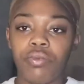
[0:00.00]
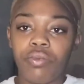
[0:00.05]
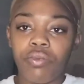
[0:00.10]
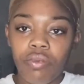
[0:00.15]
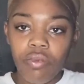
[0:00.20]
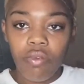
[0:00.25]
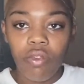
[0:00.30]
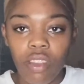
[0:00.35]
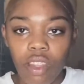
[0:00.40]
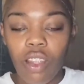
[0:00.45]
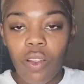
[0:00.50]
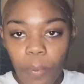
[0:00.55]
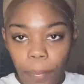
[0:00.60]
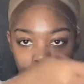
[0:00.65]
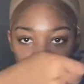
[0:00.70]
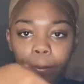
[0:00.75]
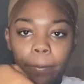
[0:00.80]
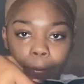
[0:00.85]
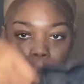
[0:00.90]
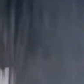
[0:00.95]
Now that's
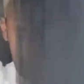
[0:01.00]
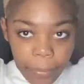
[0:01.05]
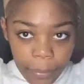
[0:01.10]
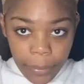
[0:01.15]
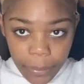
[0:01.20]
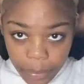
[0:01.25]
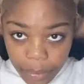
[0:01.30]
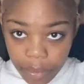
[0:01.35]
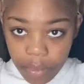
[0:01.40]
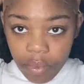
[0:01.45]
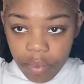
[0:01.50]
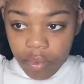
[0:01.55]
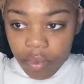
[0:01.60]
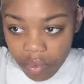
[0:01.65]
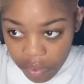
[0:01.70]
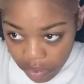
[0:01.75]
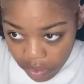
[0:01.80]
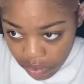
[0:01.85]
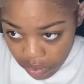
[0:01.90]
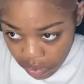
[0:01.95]
blow dried enough, I'm
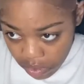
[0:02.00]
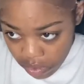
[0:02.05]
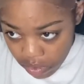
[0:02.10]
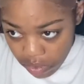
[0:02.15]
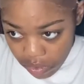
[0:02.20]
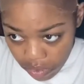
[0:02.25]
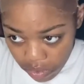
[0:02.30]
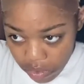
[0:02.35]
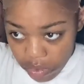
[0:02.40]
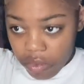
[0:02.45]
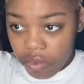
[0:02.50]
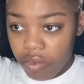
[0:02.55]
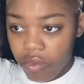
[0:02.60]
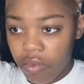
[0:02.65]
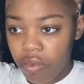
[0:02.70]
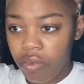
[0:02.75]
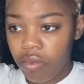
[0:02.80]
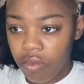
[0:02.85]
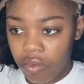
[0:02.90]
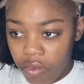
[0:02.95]
putting the wig onto my
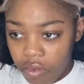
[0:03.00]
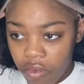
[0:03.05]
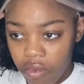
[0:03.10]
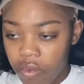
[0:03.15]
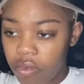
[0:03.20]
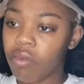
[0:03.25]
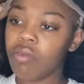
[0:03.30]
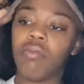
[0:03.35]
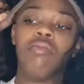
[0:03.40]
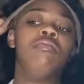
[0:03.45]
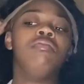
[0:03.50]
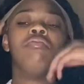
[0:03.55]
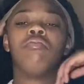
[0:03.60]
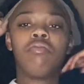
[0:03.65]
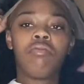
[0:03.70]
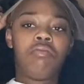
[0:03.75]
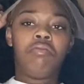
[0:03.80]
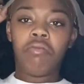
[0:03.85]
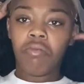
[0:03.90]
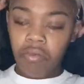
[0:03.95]
head to get the
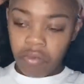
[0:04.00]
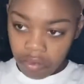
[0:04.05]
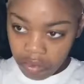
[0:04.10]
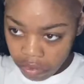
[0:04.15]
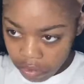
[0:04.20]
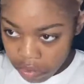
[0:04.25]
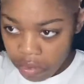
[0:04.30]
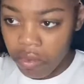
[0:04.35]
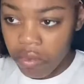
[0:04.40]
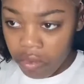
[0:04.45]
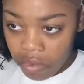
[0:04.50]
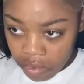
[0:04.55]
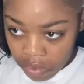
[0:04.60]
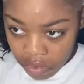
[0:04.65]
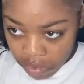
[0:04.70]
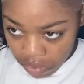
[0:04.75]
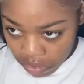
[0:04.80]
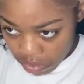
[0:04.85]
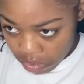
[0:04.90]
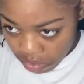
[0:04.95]
positioning
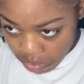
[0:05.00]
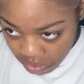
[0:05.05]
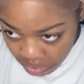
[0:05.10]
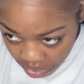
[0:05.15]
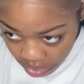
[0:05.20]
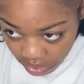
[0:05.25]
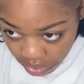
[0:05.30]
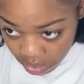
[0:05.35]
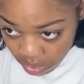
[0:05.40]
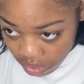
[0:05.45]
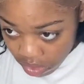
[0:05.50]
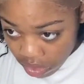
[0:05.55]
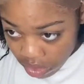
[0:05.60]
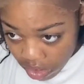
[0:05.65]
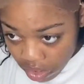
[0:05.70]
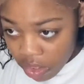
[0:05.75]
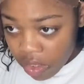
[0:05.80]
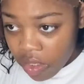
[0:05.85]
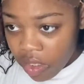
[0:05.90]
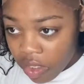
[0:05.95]
for me
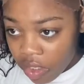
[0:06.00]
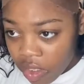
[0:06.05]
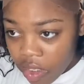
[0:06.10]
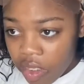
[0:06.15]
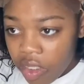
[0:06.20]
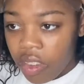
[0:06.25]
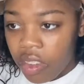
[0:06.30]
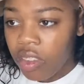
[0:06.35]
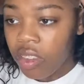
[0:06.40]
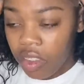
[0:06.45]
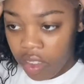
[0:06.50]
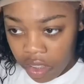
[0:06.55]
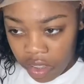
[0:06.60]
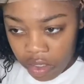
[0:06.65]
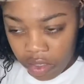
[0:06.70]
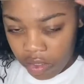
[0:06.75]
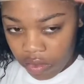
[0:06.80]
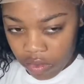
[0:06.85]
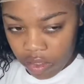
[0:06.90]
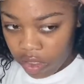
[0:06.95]
to lay the
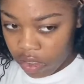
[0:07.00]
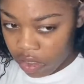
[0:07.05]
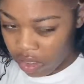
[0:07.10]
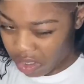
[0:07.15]
lace.